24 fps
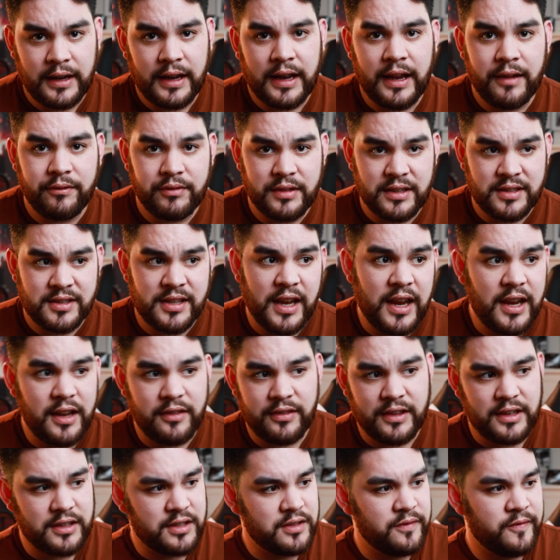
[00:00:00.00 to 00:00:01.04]
that I have to say
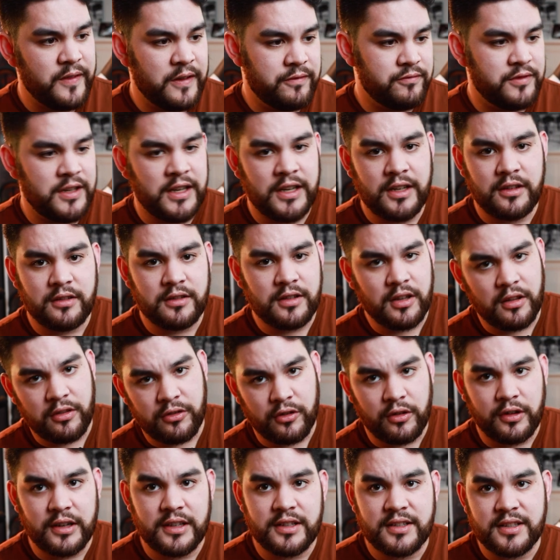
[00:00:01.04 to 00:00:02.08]
in this 15 to
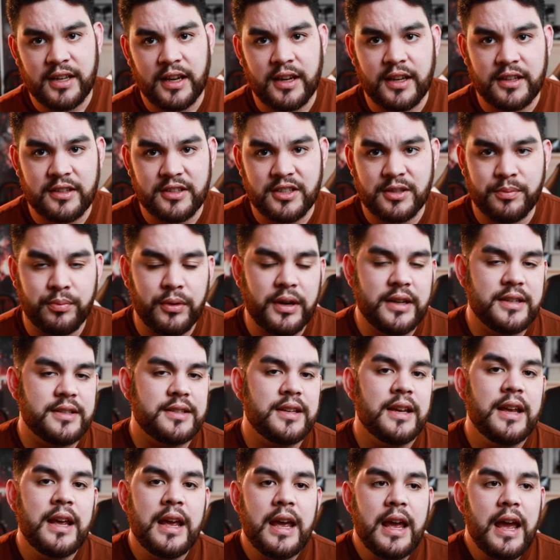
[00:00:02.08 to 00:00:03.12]
30 second
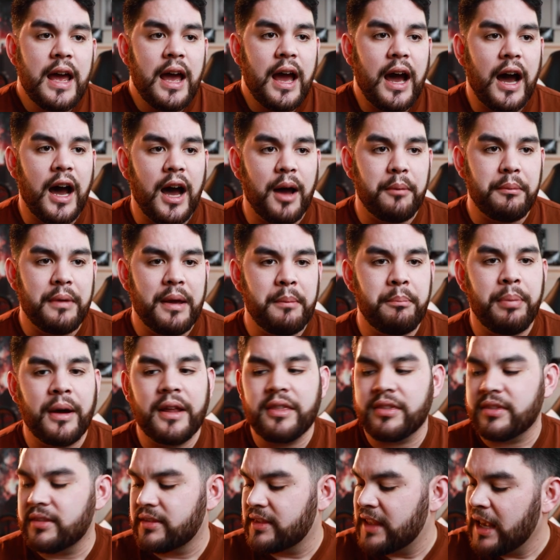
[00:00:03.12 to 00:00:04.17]
sprint.
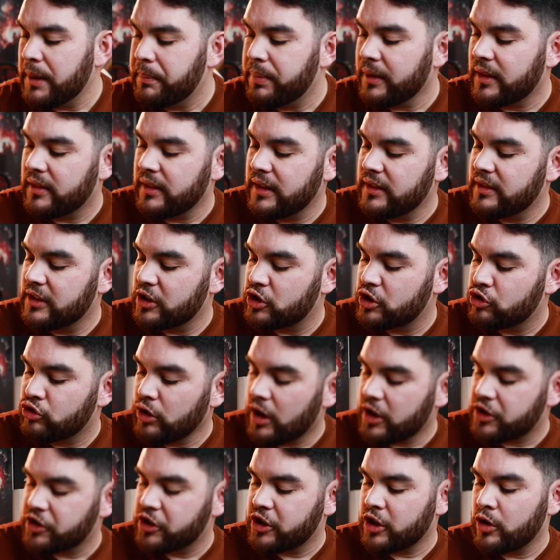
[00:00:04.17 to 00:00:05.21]
But typically the
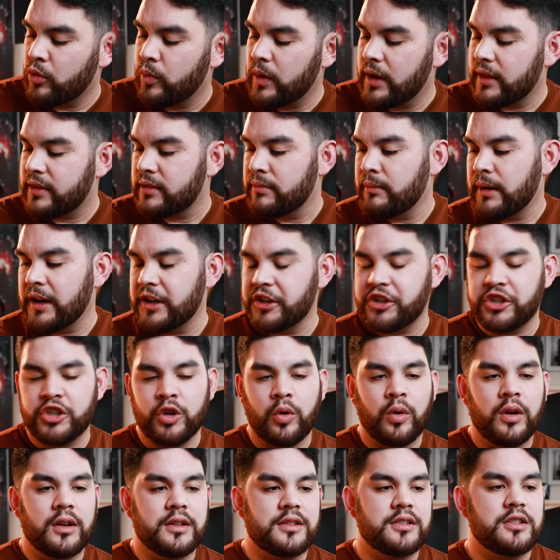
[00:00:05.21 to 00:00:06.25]
structure with my
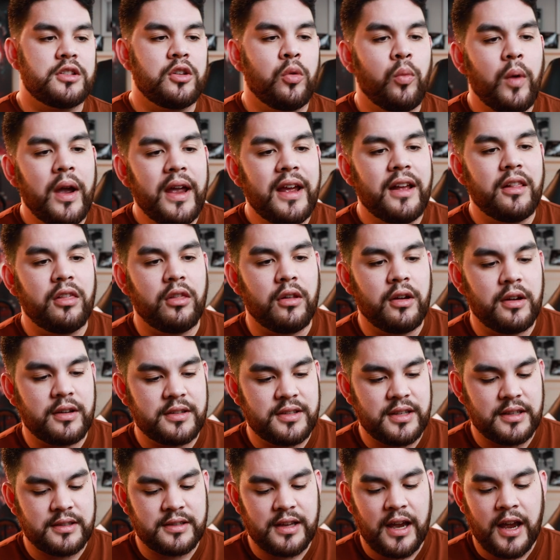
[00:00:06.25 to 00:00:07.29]
shorts, the way it
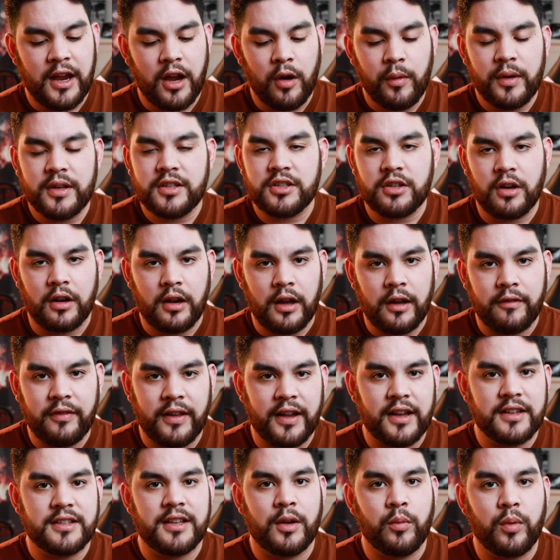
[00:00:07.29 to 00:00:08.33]
looks is I always start off,
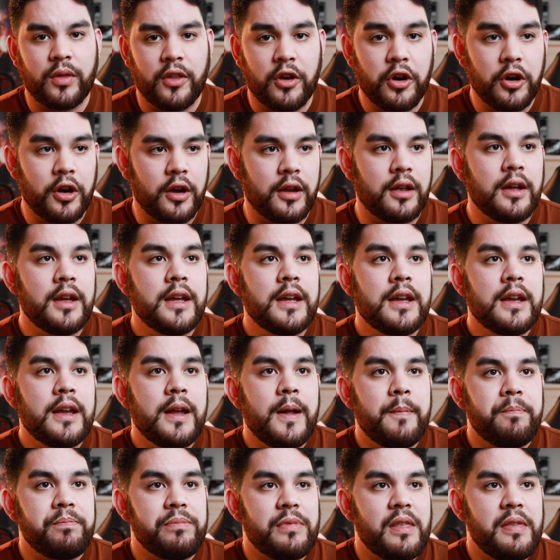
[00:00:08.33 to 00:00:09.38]
like I said, with a hook.
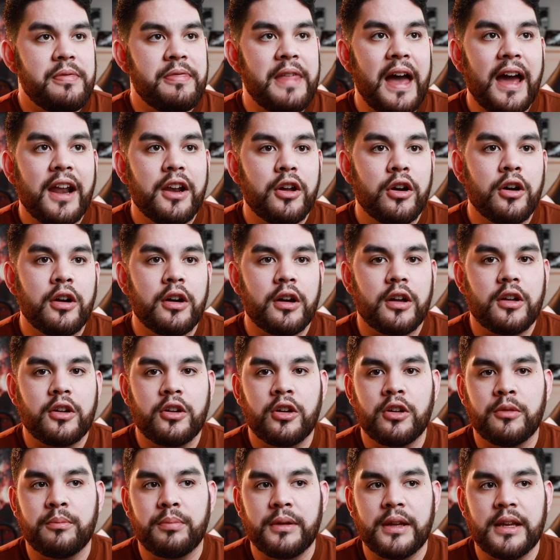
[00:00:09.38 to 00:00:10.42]
That hook
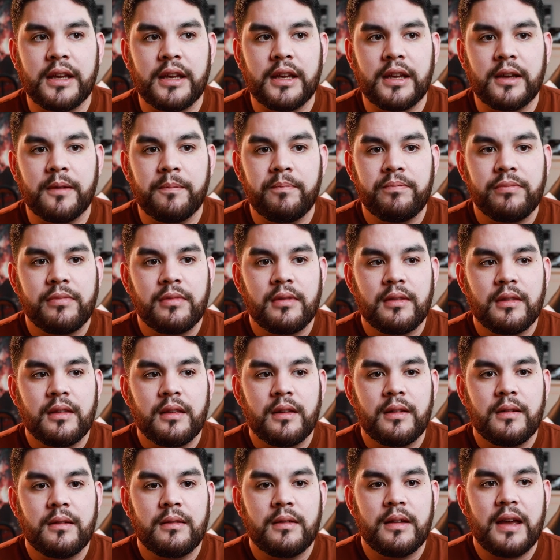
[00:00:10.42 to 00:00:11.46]
could be
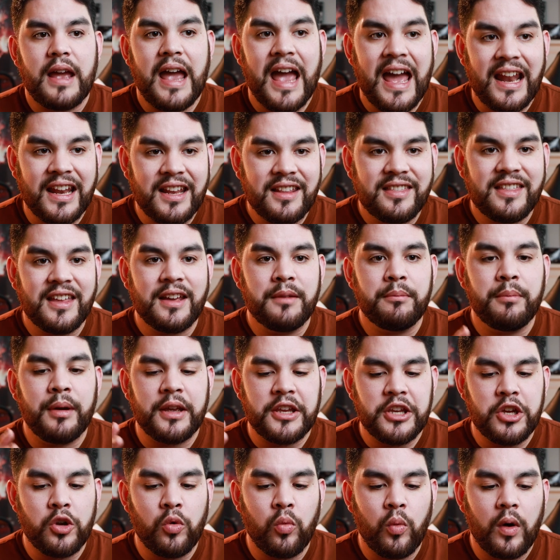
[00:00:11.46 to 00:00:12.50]
anything, but
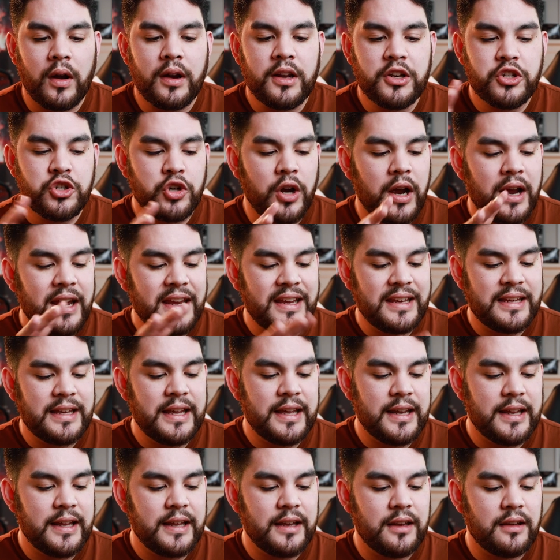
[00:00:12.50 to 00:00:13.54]
you want to try and
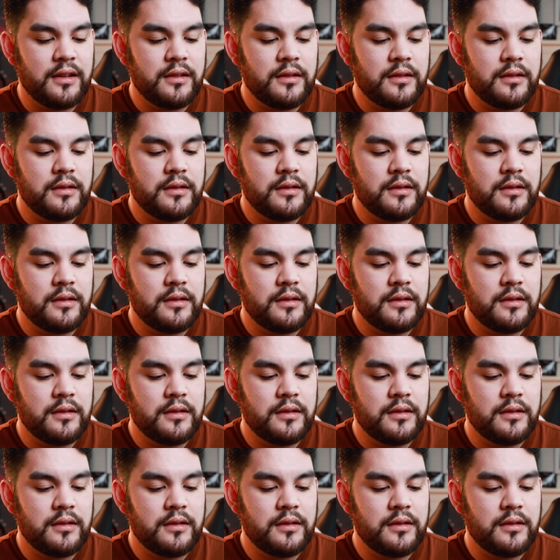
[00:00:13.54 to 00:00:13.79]
get it